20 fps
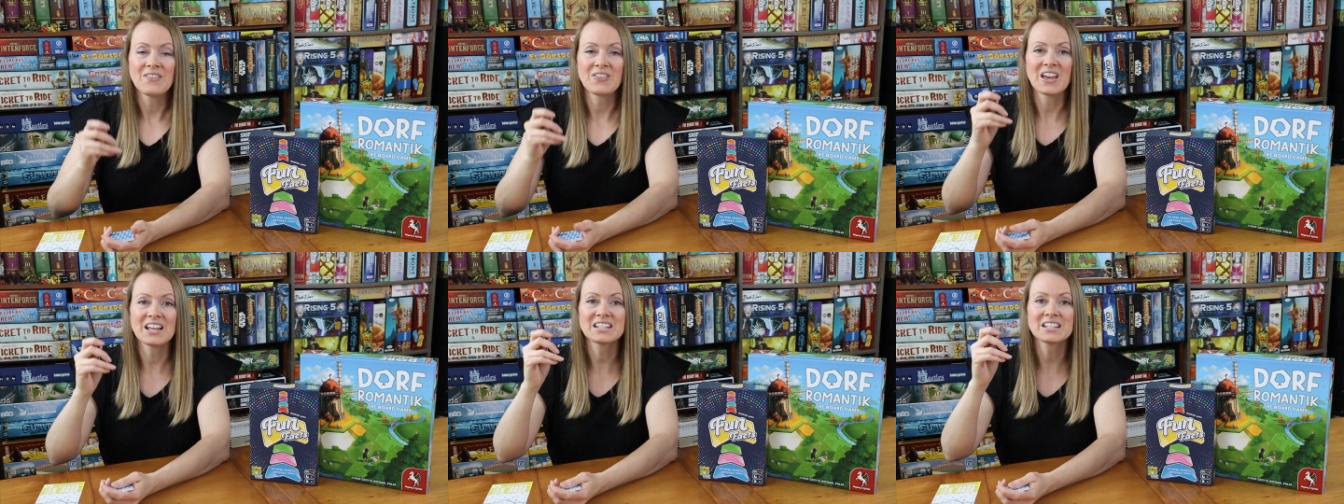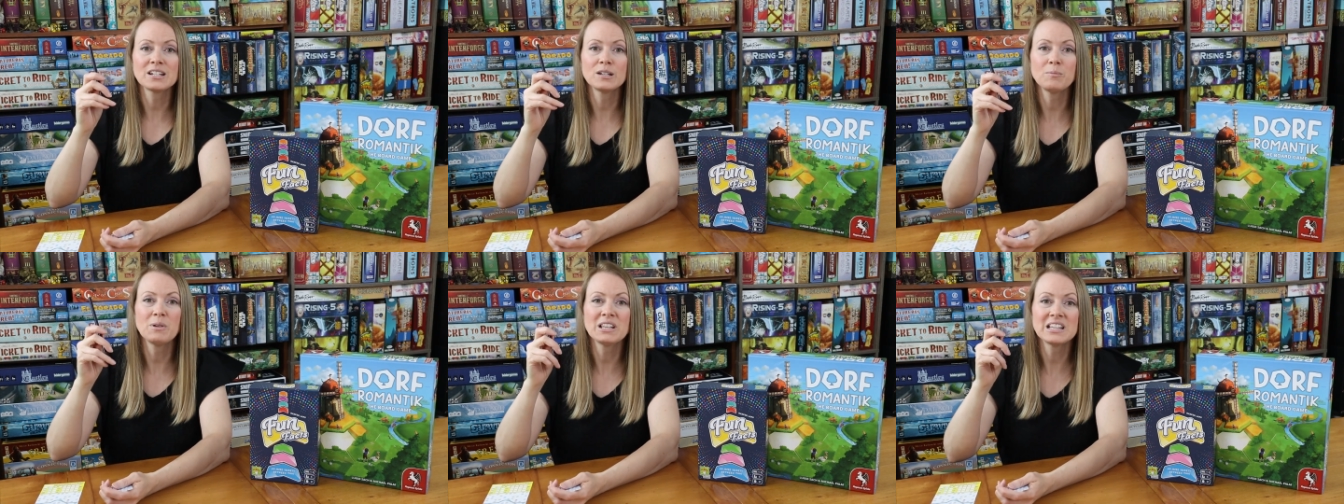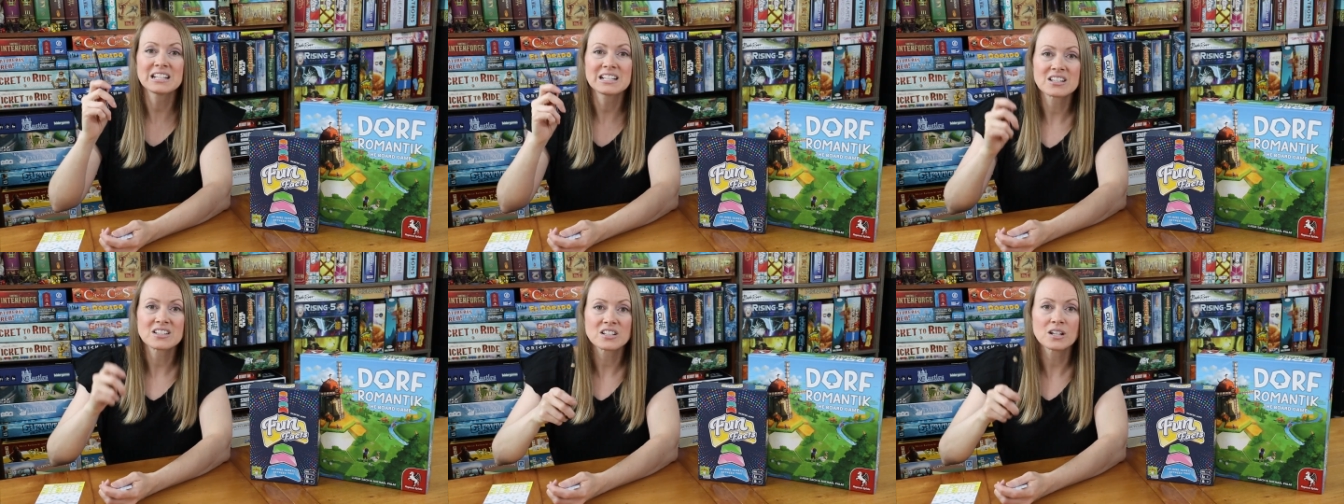That's going to be
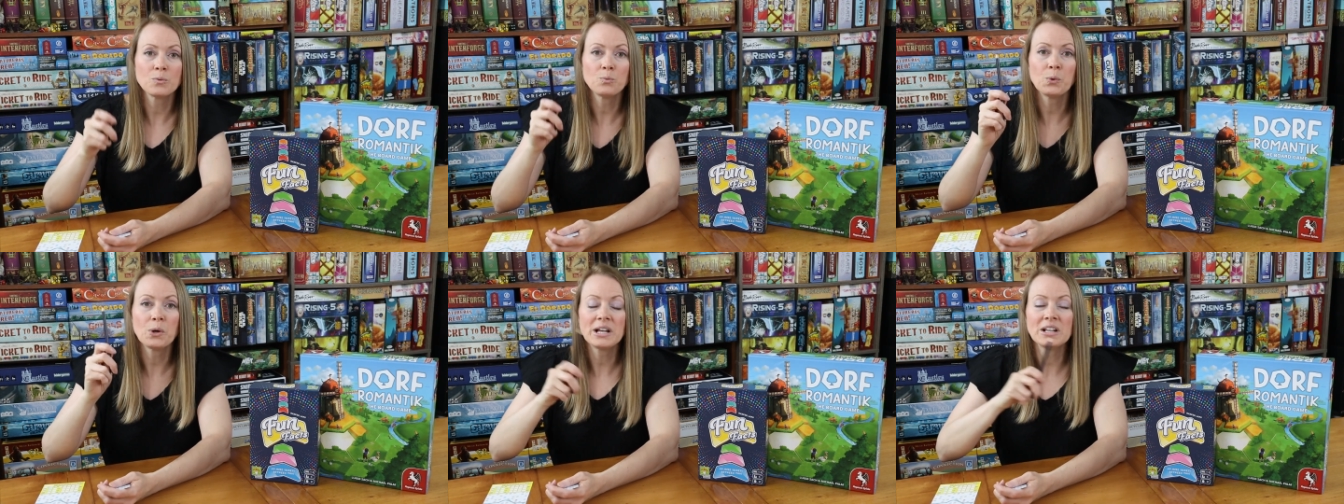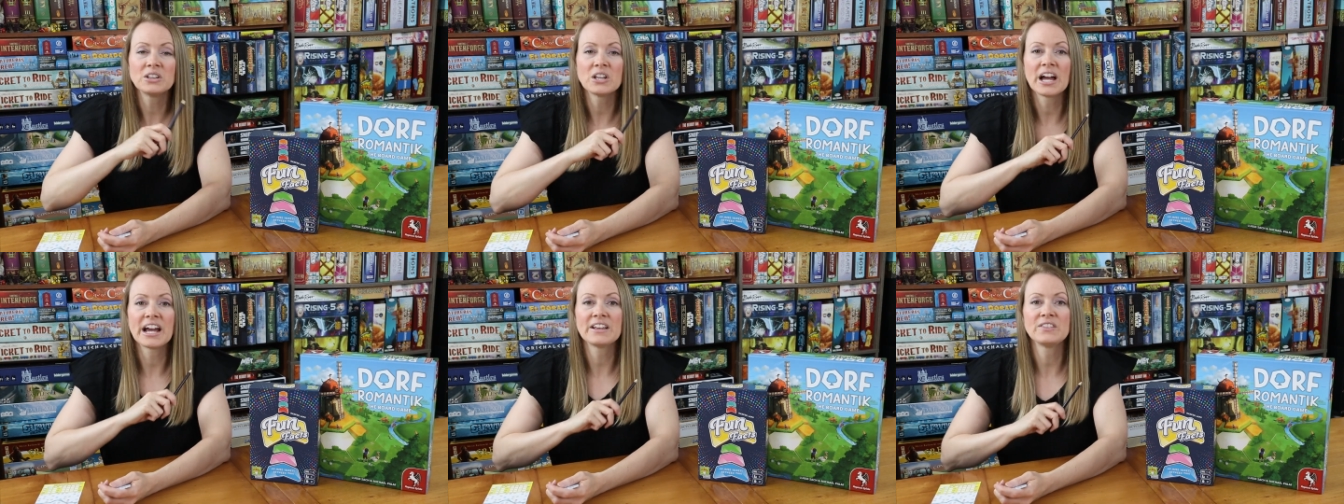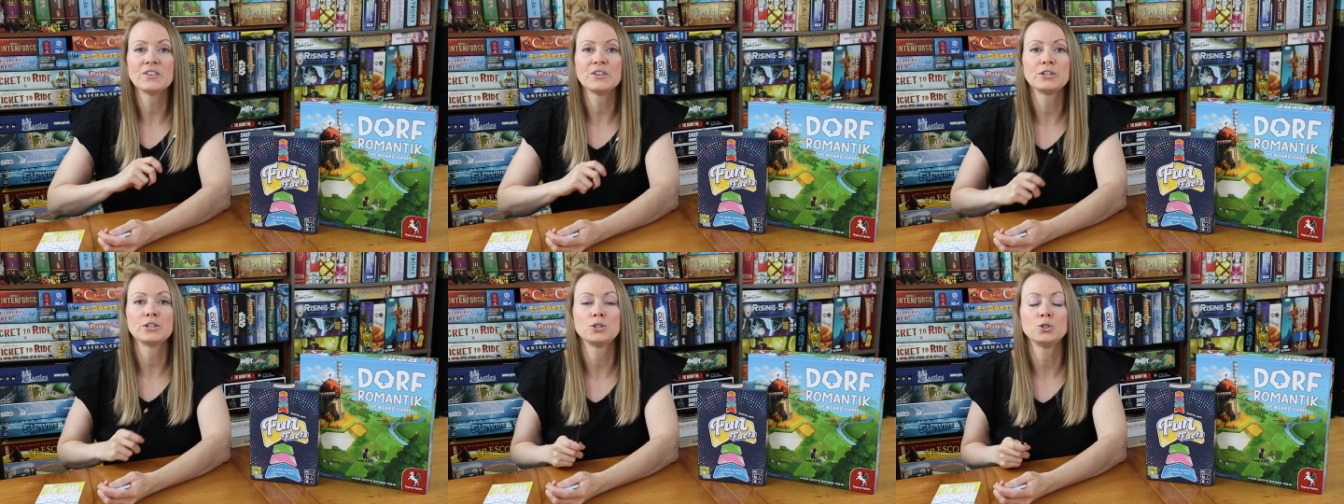the subway
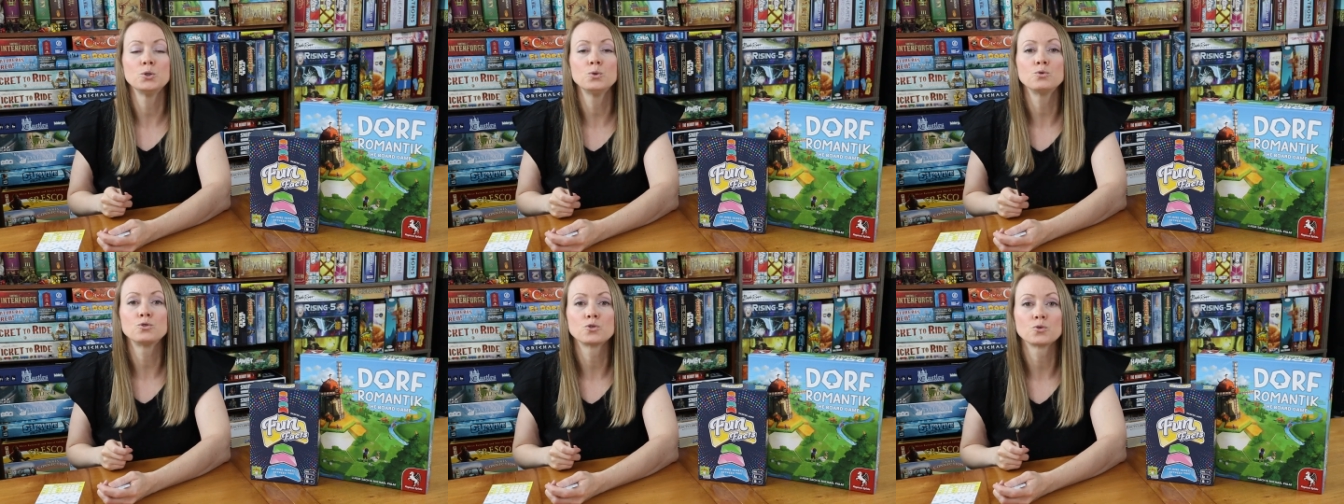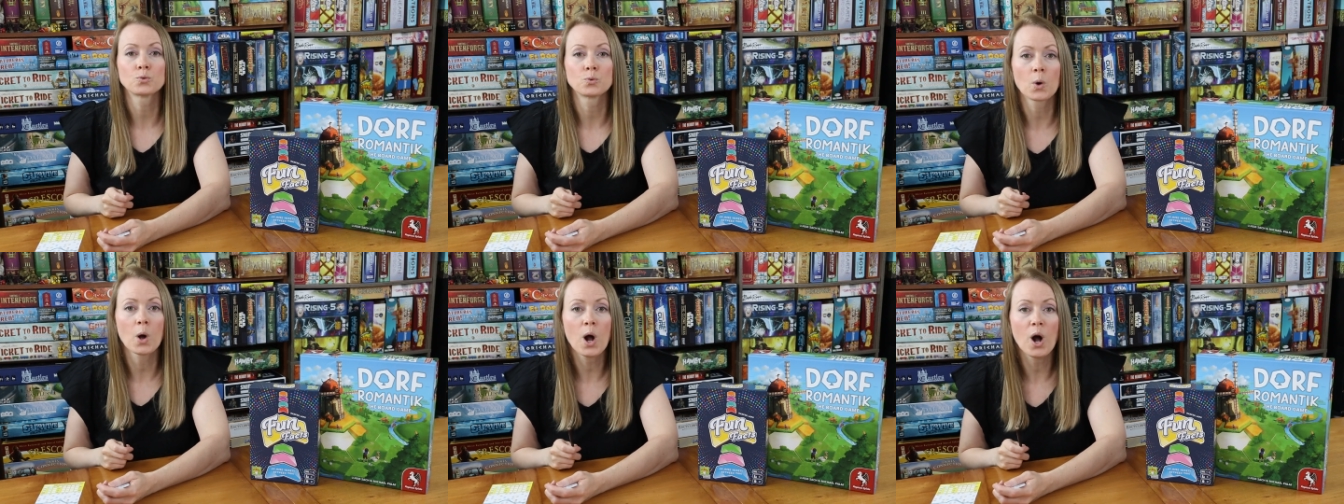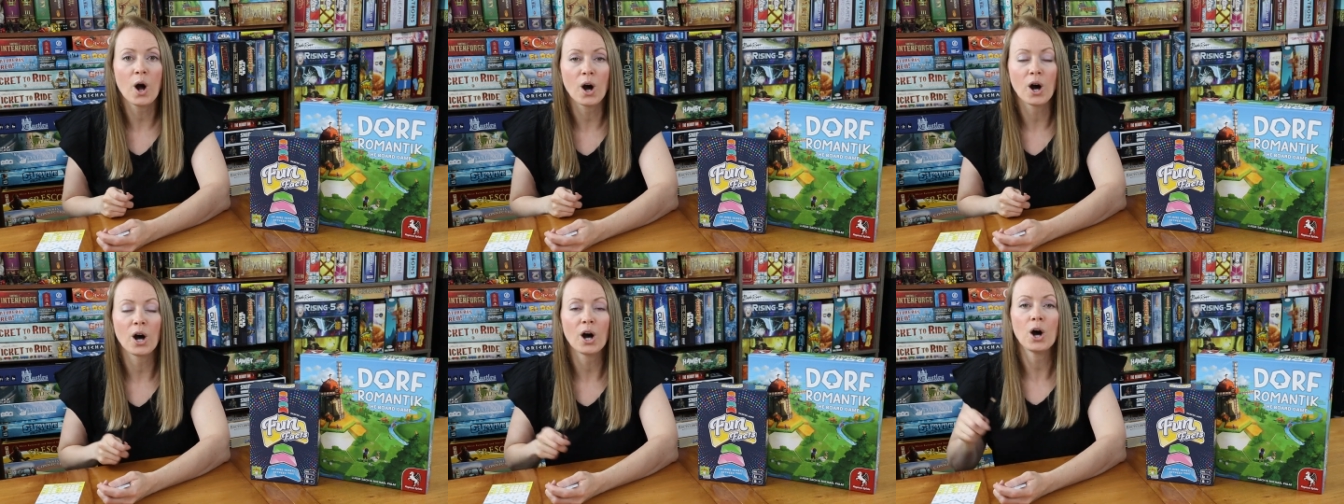line that you
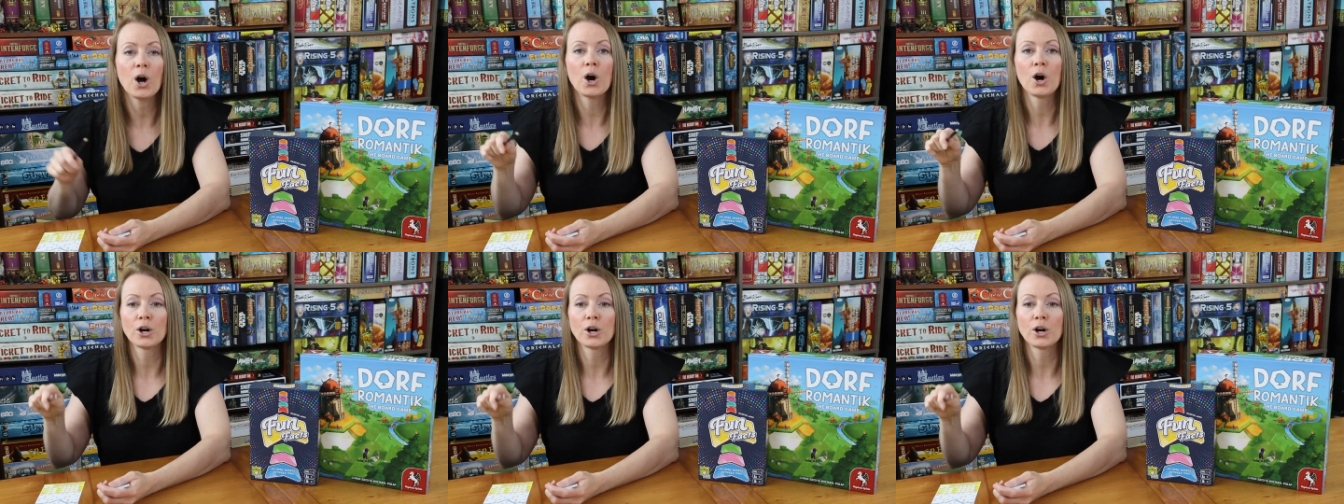draw